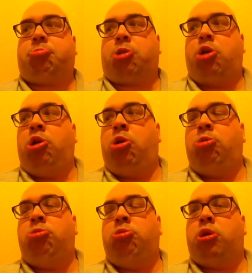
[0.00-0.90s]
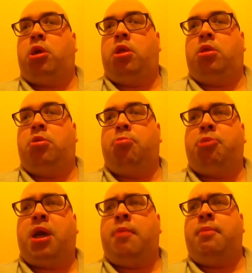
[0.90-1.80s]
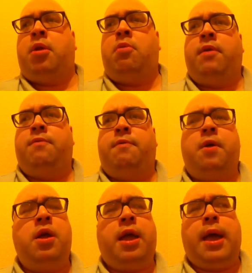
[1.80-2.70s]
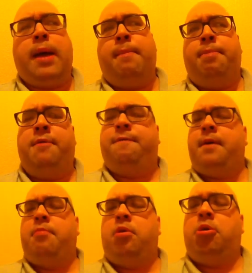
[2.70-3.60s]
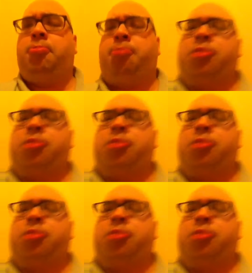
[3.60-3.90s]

you know, the gay men are either very camp and effeminate,